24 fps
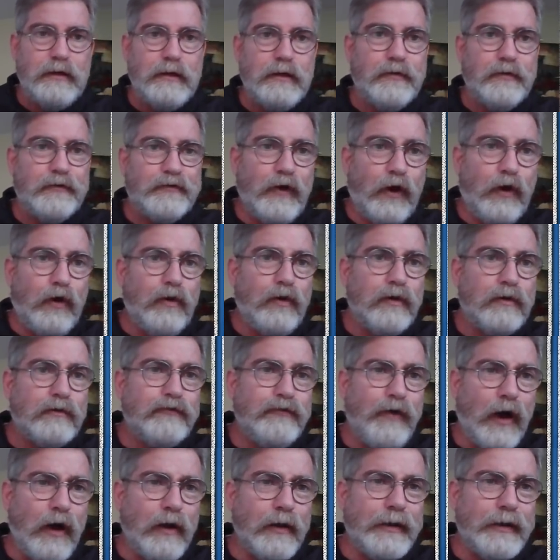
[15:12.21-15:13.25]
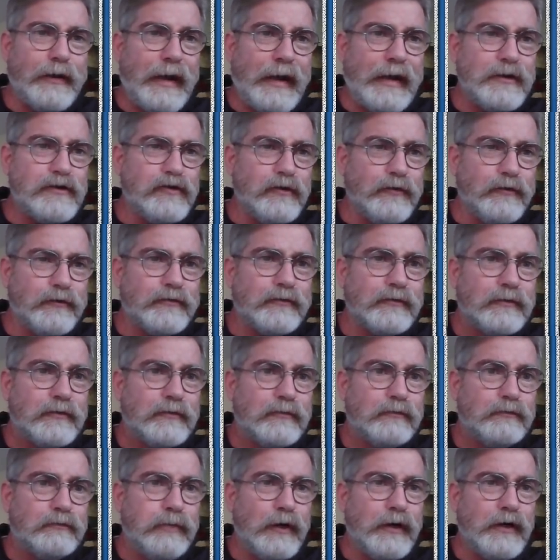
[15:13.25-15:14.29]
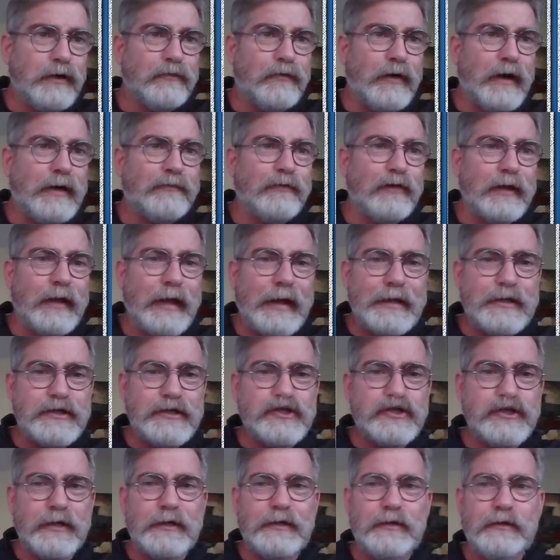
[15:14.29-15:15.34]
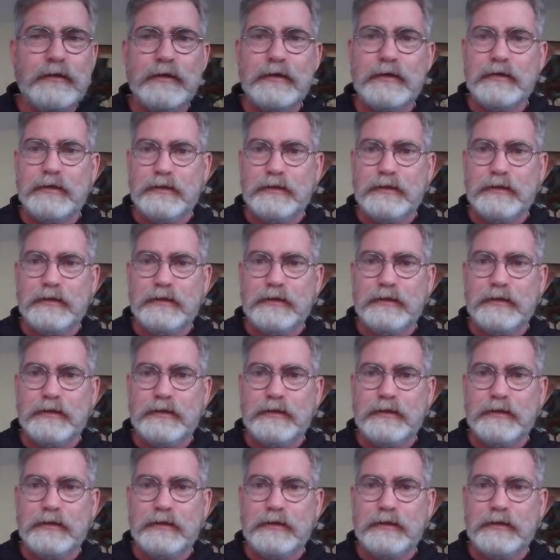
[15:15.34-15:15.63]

So, fallen angels, book of Revelation.